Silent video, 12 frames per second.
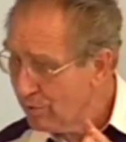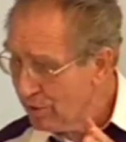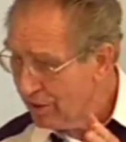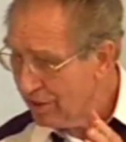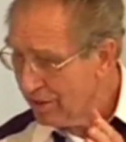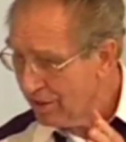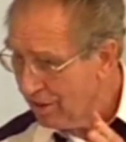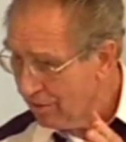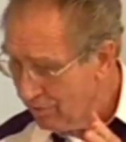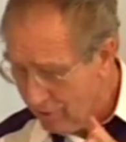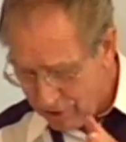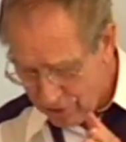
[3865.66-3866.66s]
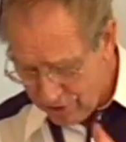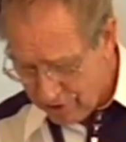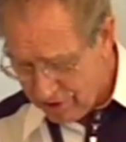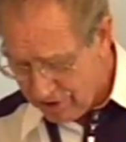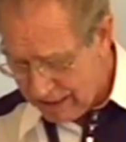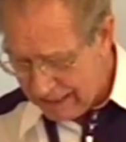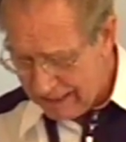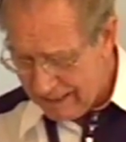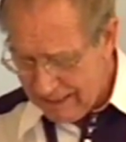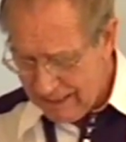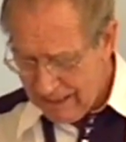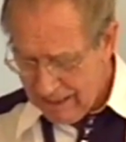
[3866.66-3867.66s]
Verse 13
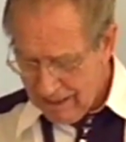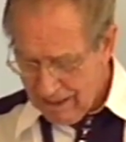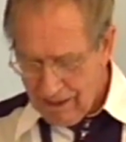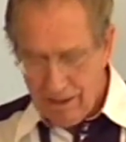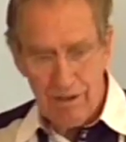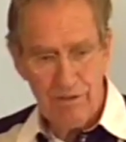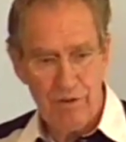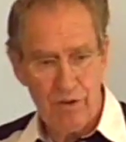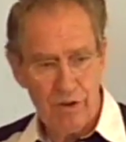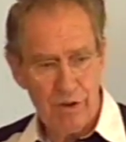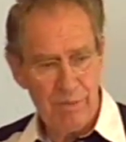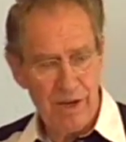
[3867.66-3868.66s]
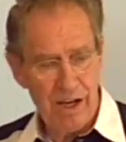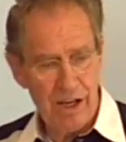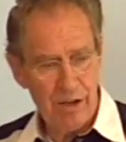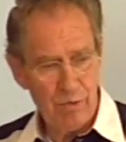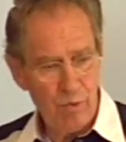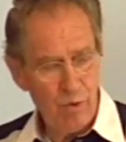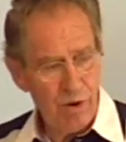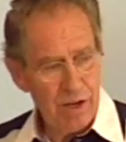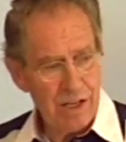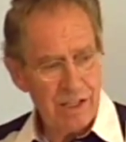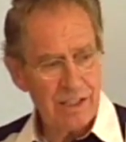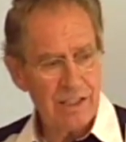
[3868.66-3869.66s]
For by one
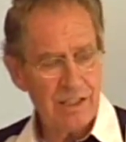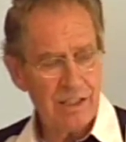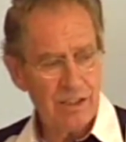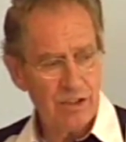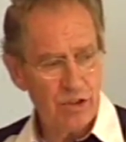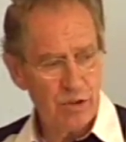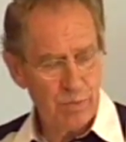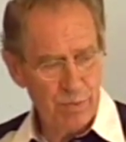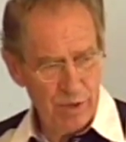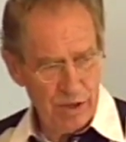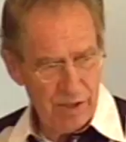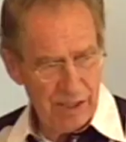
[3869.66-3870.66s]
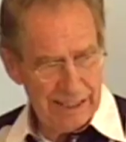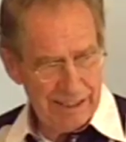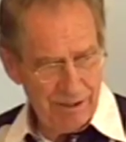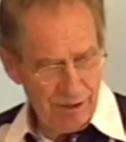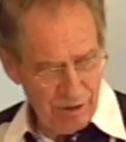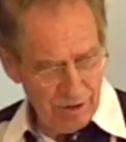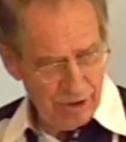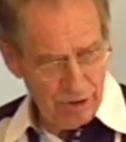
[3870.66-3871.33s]
Spirit, the Holy Spirit,